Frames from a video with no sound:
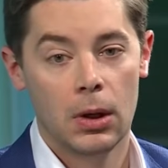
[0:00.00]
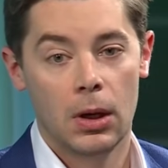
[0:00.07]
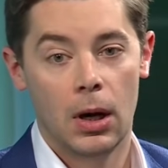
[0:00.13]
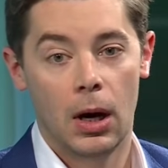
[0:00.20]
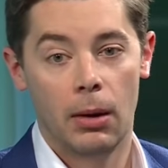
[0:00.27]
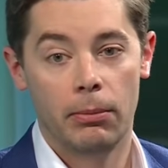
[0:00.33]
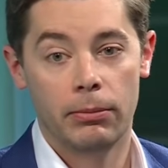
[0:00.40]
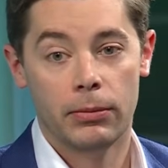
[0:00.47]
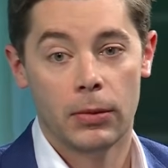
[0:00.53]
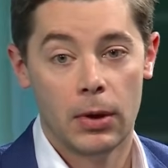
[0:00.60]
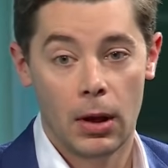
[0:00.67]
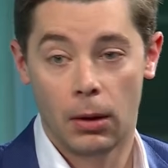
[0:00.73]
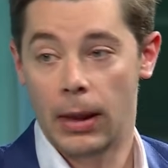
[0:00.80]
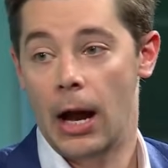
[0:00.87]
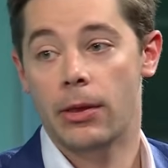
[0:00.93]
um,
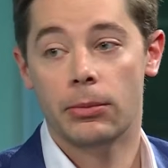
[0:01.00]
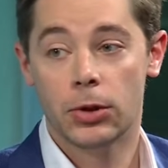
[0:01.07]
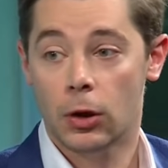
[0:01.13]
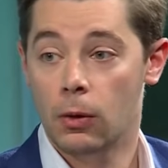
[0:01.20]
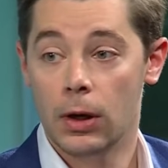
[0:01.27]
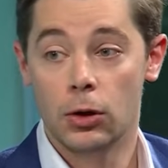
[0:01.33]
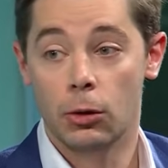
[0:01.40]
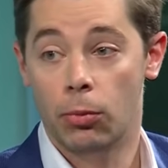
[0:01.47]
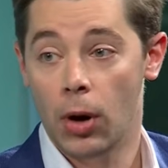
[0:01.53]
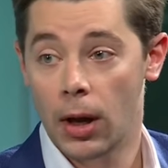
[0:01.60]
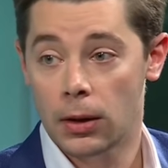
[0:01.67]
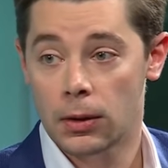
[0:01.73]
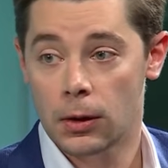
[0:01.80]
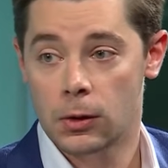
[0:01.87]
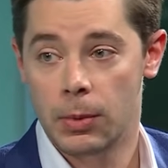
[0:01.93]
allow them to create new
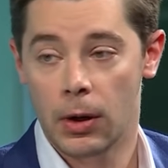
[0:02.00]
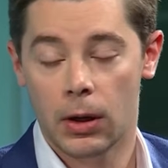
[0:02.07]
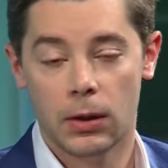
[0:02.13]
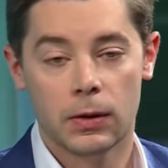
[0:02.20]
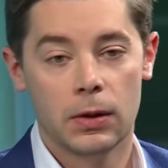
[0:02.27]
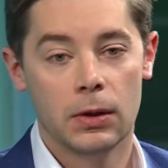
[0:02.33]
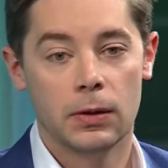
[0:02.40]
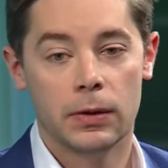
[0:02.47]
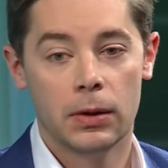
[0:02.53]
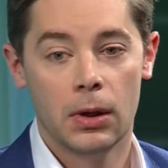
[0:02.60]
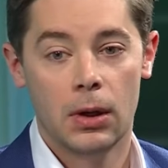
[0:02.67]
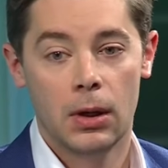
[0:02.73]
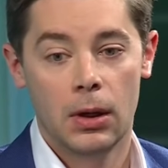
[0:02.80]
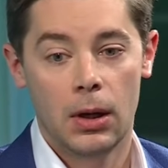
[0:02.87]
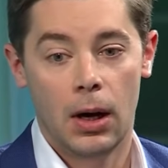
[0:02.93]
product experiences,
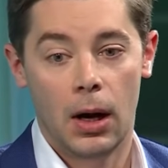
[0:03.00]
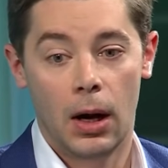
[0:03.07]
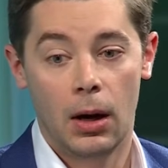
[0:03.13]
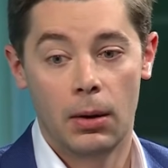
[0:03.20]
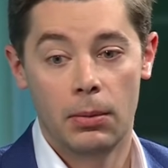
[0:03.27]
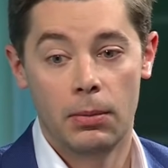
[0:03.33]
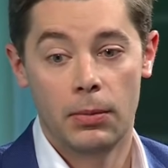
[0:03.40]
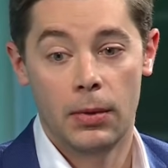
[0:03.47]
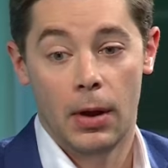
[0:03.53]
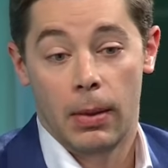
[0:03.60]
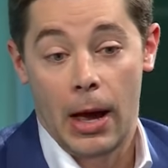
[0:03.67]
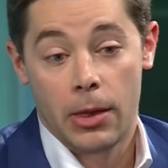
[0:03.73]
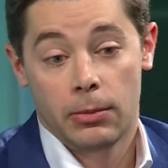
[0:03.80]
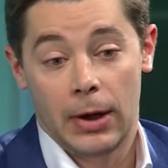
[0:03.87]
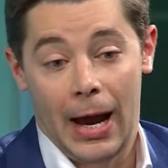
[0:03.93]

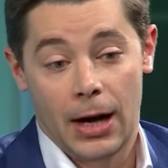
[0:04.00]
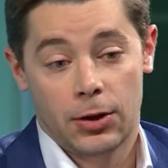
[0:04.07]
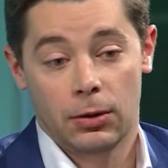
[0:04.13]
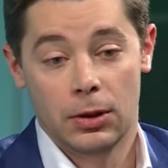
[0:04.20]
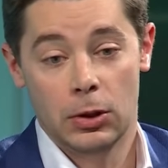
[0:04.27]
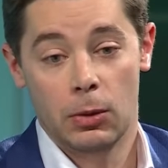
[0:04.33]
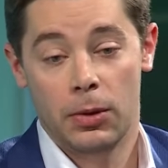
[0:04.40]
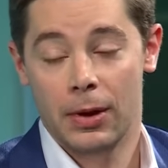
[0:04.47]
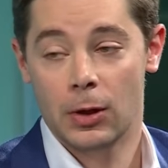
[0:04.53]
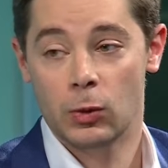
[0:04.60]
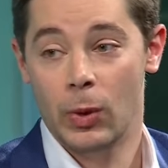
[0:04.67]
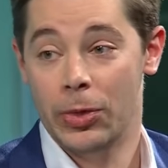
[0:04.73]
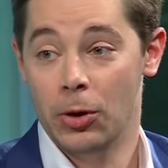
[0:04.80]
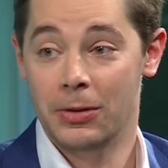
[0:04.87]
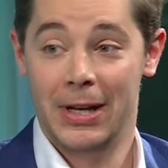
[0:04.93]
allow them to actually do things
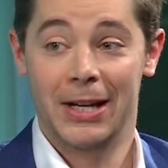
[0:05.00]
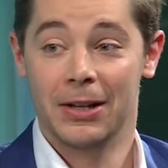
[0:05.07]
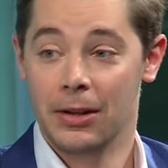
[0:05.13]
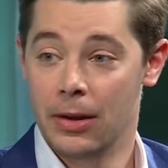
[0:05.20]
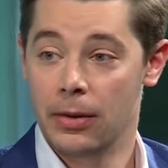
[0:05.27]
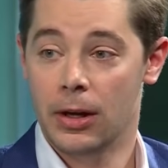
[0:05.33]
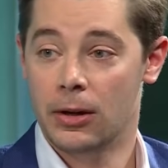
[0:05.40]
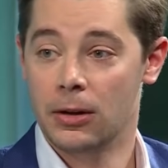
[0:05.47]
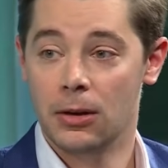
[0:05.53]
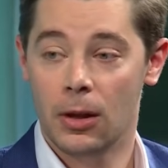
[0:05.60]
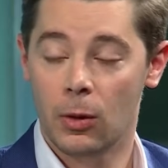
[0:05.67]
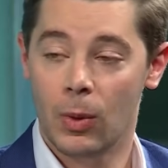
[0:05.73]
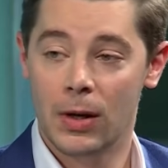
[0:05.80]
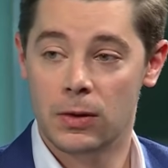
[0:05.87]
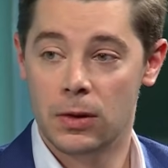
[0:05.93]
with their data that they couldn't
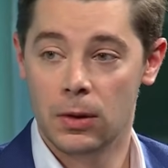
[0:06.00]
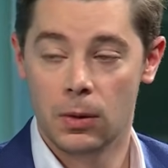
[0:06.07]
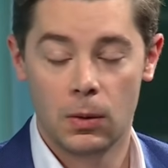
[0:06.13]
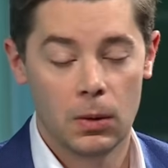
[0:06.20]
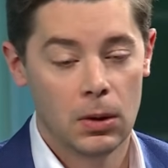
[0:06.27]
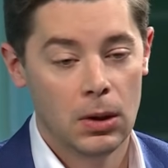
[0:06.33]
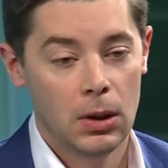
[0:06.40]
otherwise do?